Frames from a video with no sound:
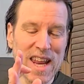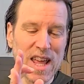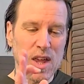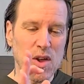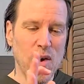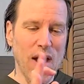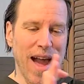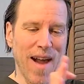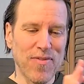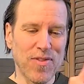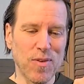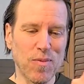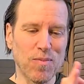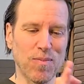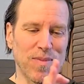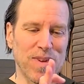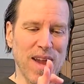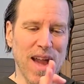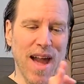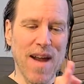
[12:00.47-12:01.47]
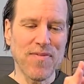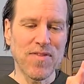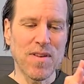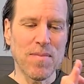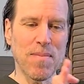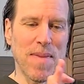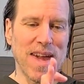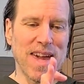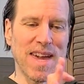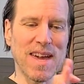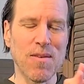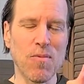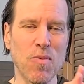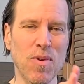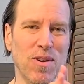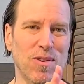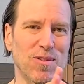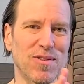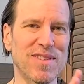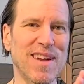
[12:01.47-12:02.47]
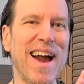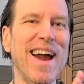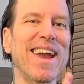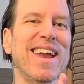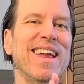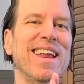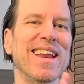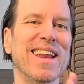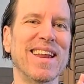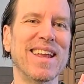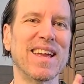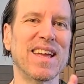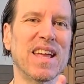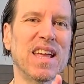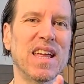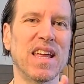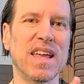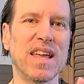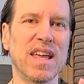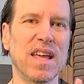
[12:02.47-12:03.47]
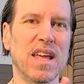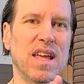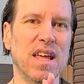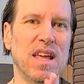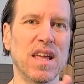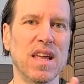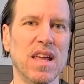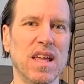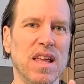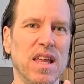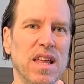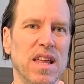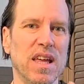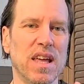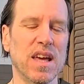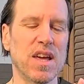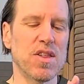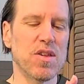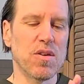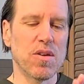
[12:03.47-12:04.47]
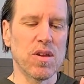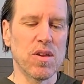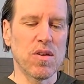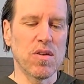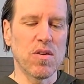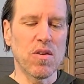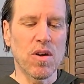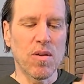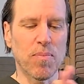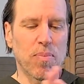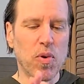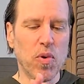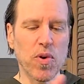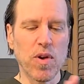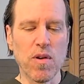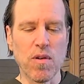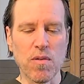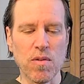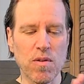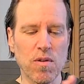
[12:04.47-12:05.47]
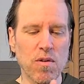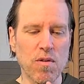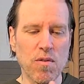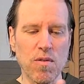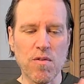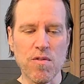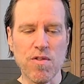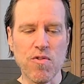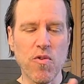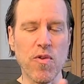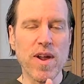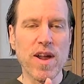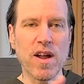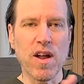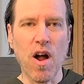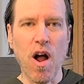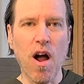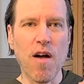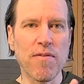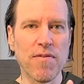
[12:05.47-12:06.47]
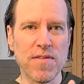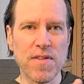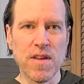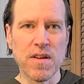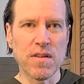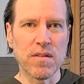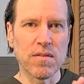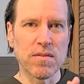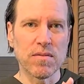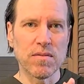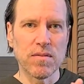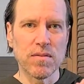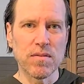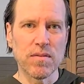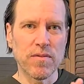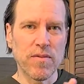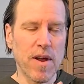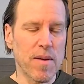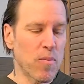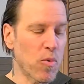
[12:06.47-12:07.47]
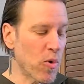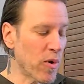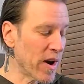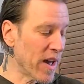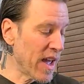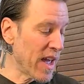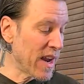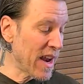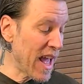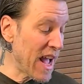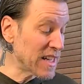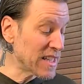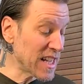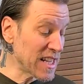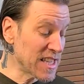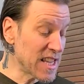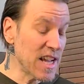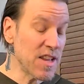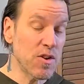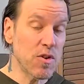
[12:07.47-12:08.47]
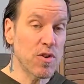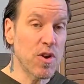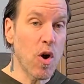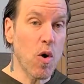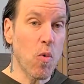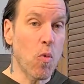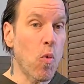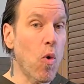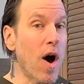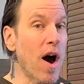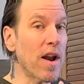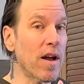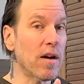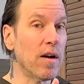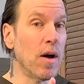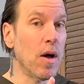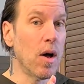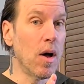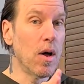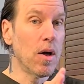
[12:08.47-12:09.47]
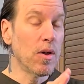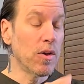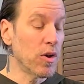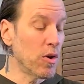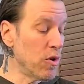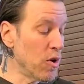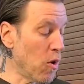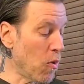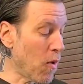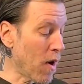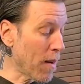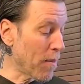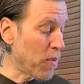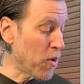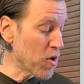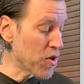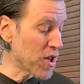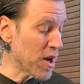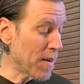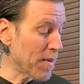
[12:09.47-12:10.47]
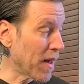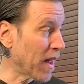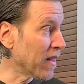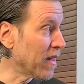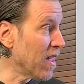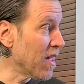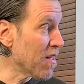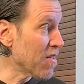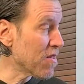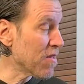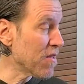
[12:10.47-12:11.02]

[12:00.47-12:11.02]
You have to make it real tight, because you're going to pull your string off the fretboard. And as I said, you don't want to push it up like this